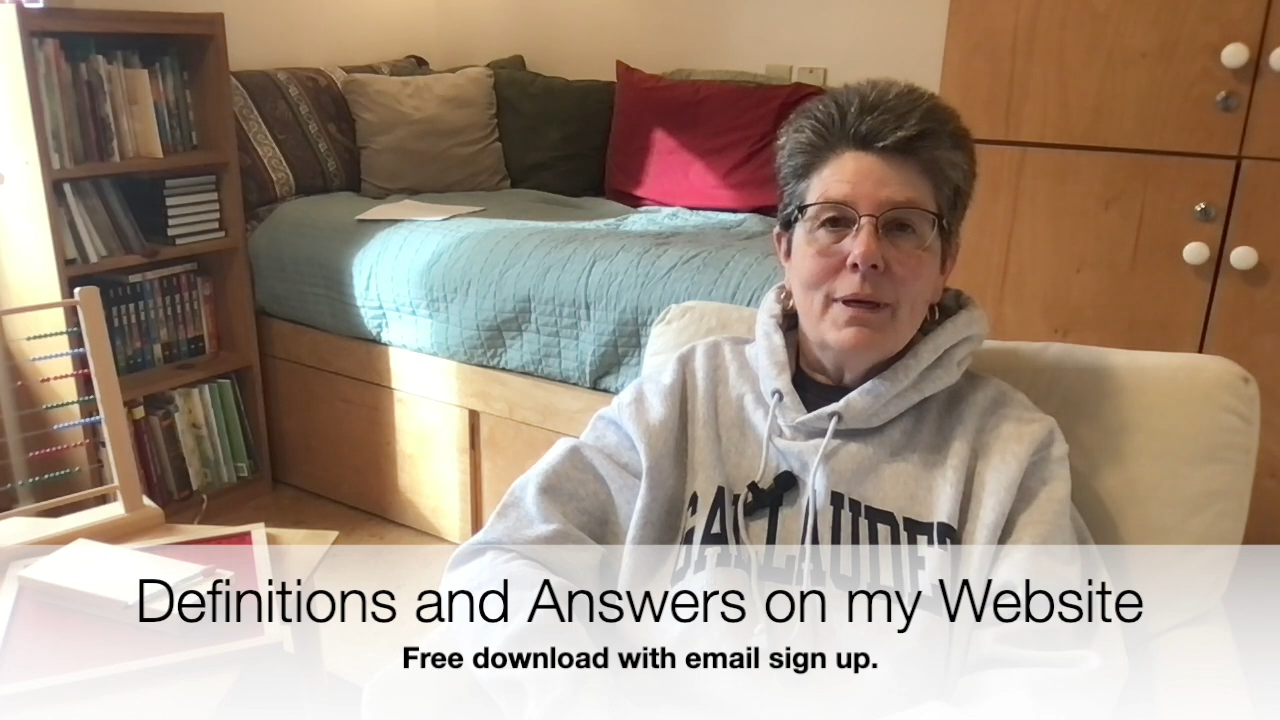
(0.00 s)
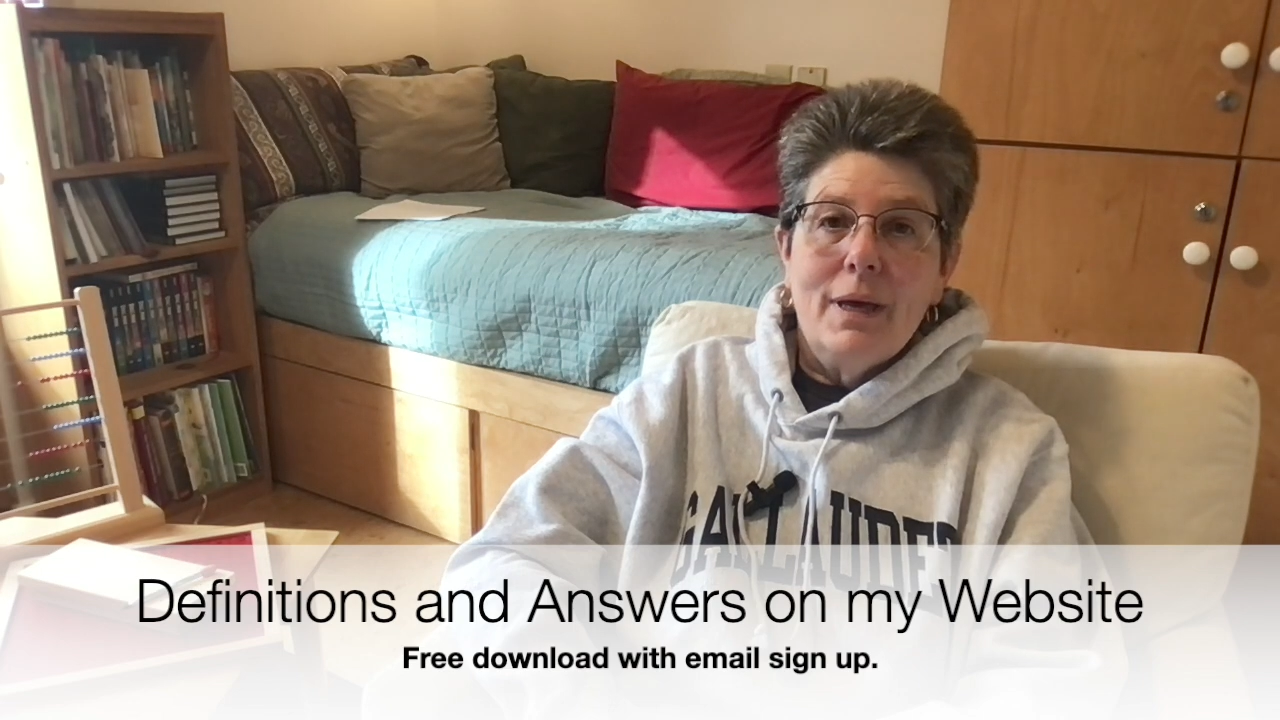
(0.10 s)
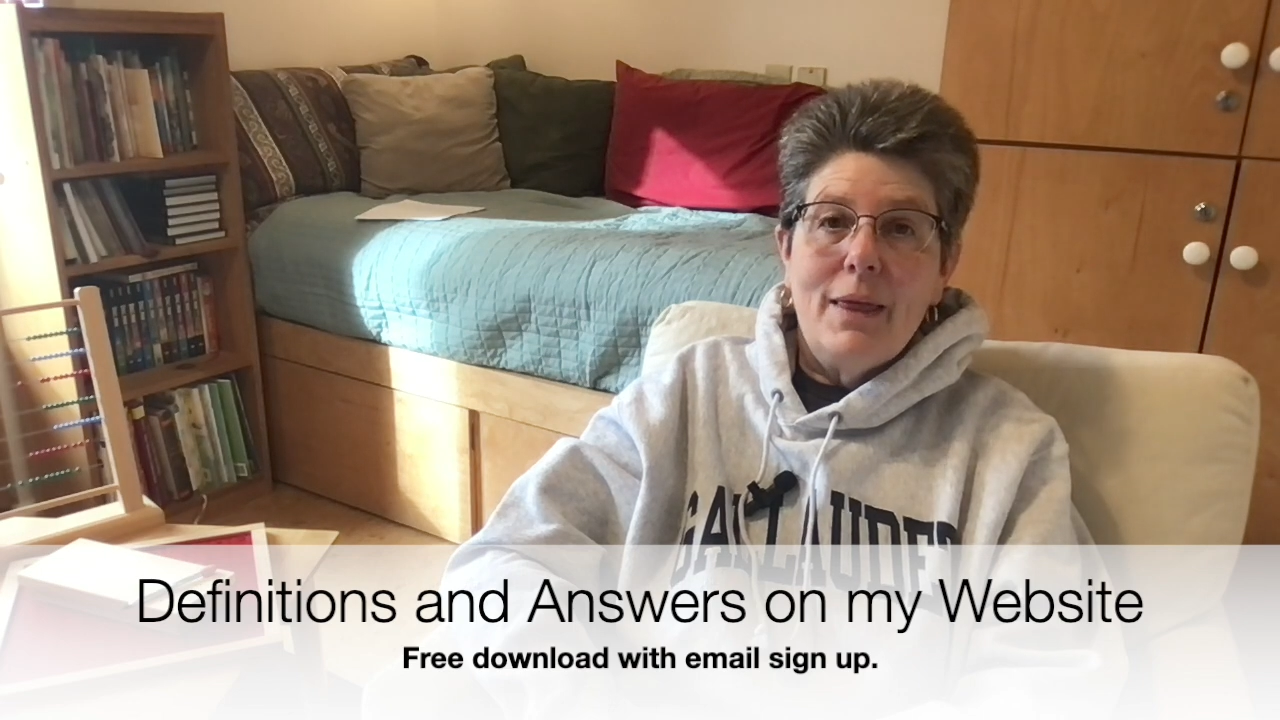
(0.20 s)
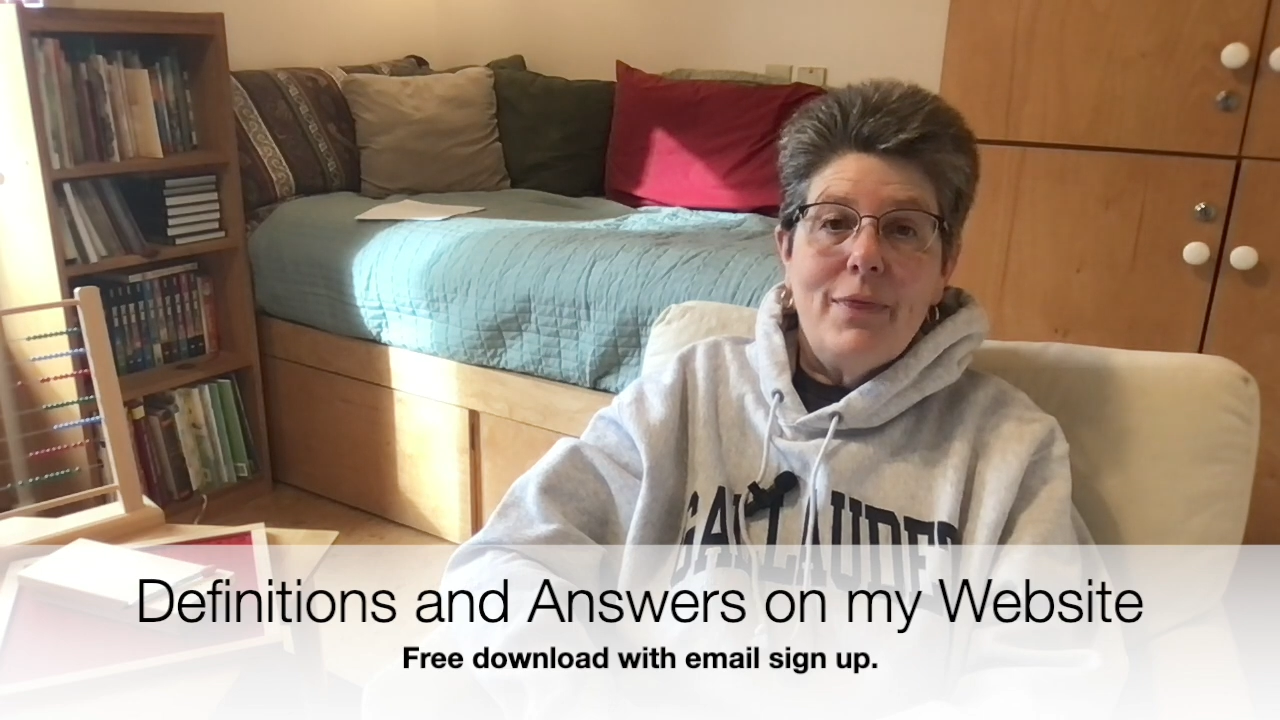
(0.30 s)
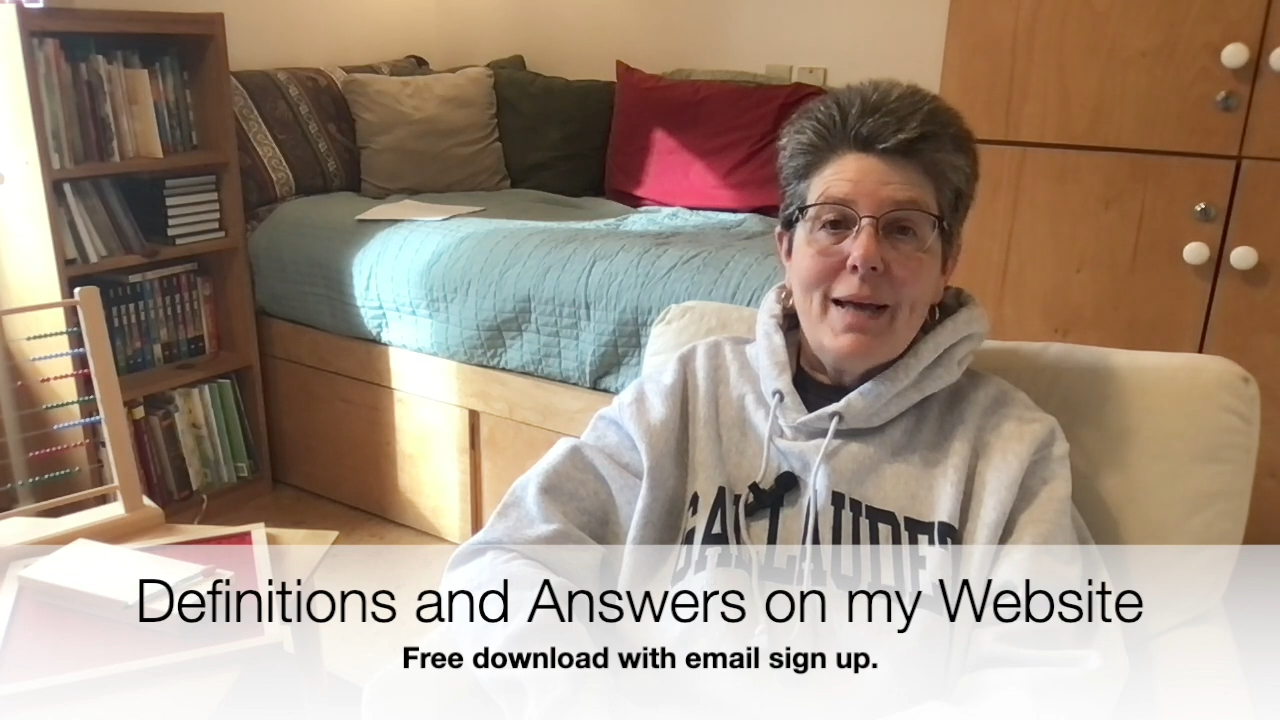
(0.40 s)

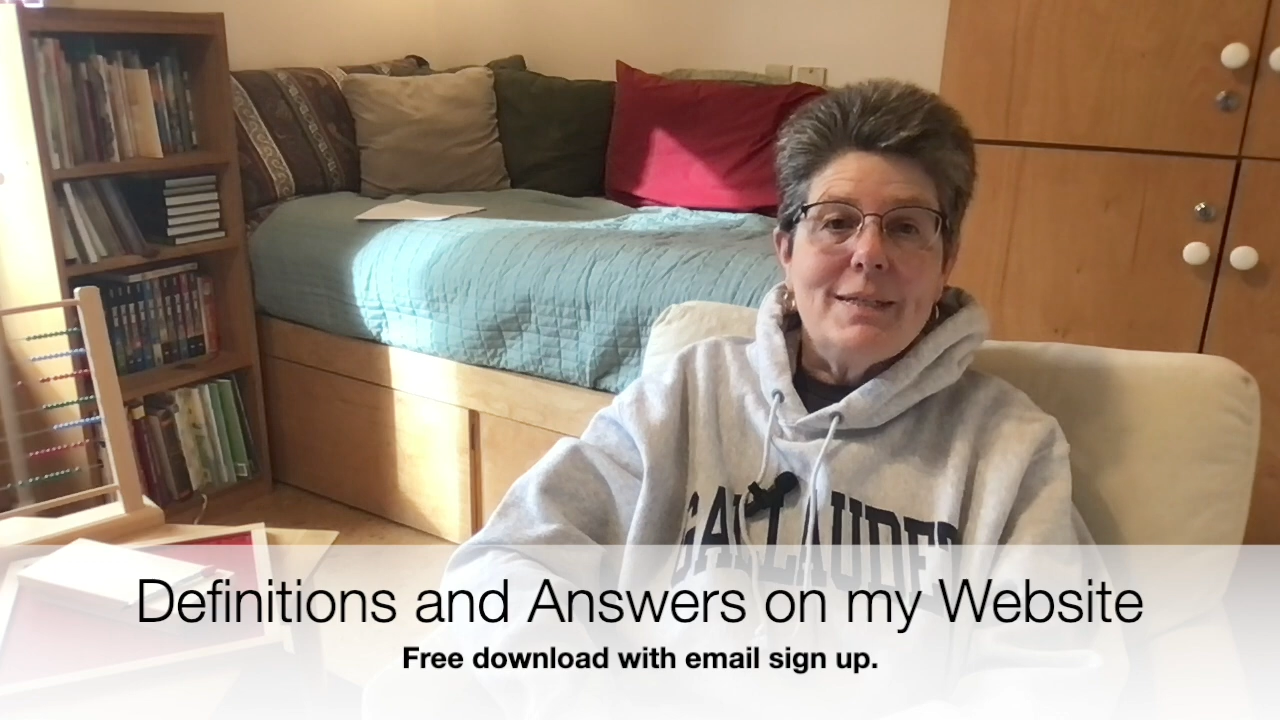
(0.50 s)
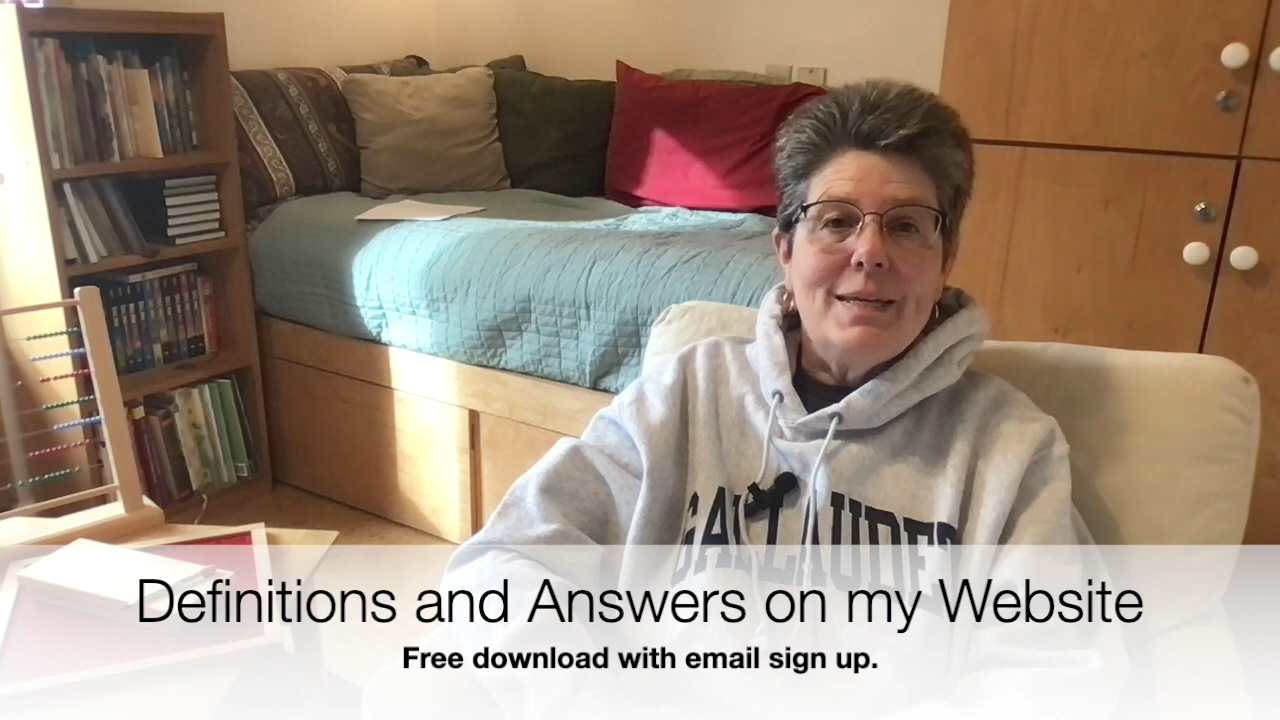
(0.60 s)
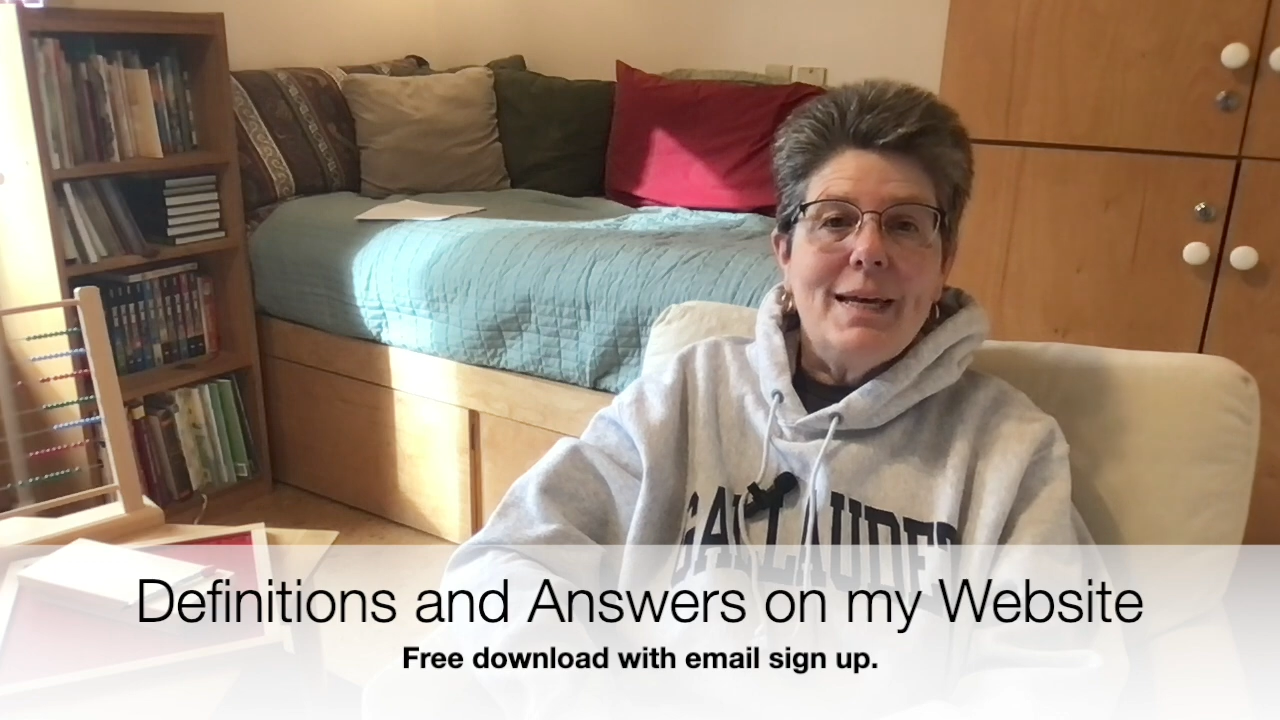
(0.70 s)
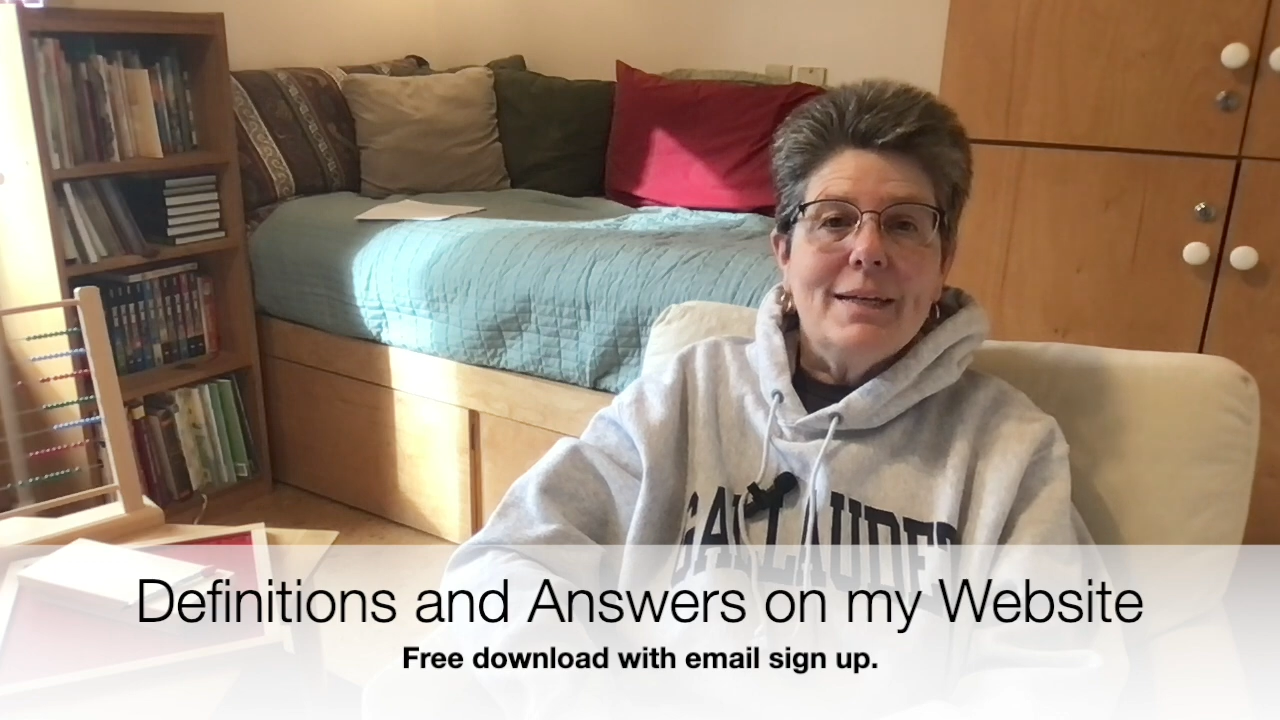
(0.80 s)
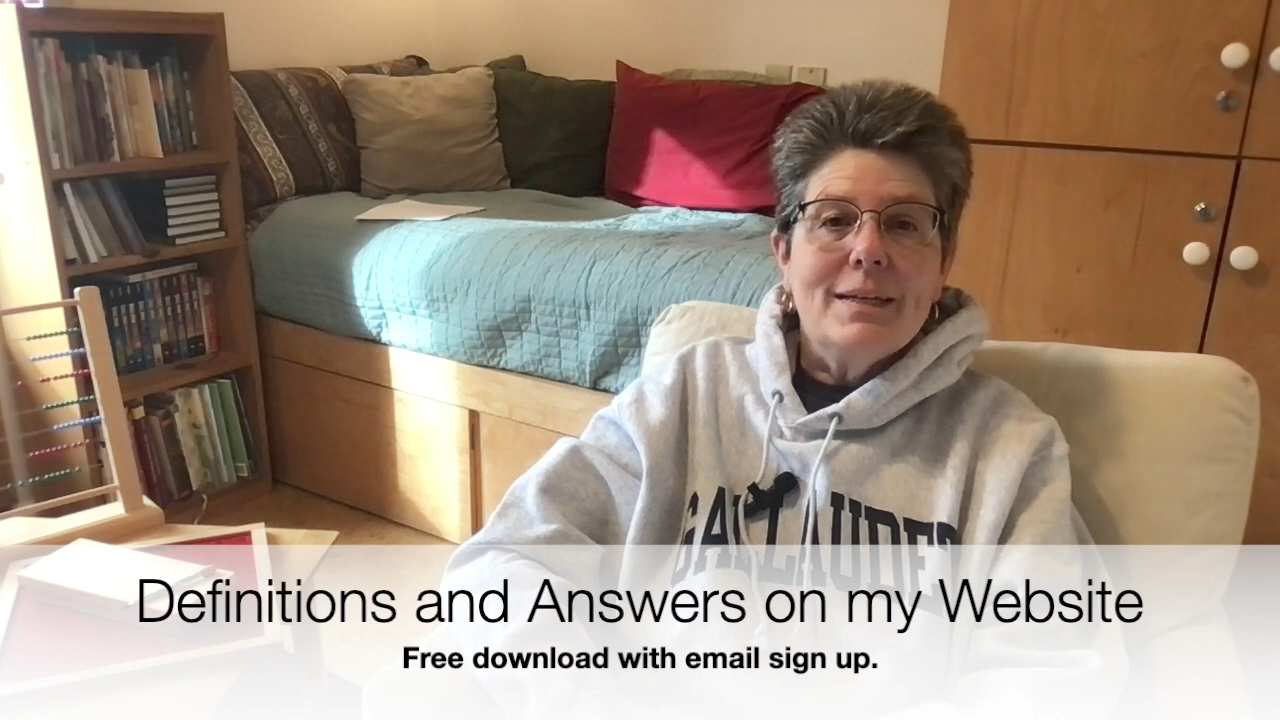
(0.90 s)
And that's
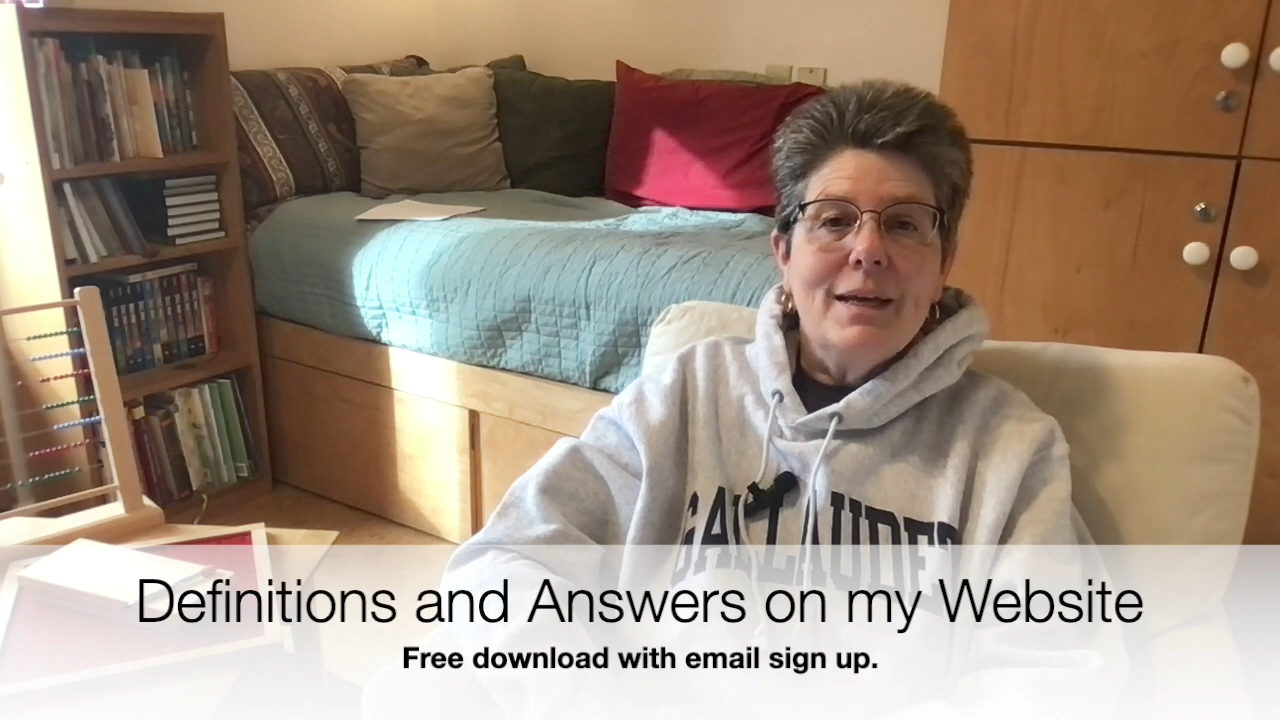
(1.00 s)
it.